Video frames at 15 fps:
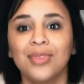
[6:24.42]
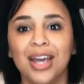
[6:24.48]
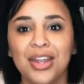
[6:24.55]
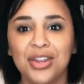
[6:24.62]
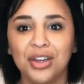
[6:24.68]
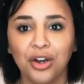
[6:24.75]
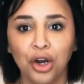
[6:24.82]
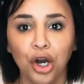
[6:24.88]

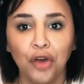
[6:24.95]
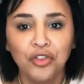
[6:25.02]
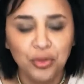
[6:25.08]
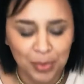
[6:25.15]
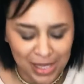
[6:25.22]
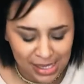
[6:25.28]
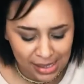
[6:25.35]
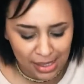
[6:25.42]
The curved
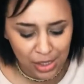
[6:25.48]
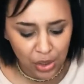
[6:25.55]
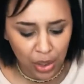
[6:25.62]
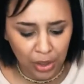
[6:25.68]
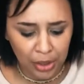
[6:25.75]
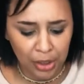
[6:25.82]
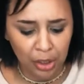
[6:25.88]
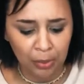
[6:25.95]
pieces
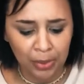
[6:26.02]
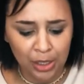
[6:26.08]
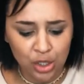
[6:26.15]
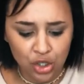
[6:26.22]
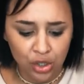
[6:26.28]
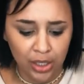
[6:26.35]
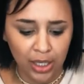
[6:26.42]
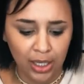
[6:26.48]
are a little bit
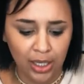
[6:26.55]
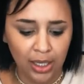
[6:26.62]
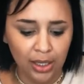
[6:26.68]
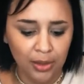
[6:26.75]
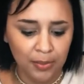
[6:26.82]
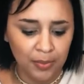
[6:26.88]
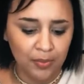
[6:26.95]
tricky,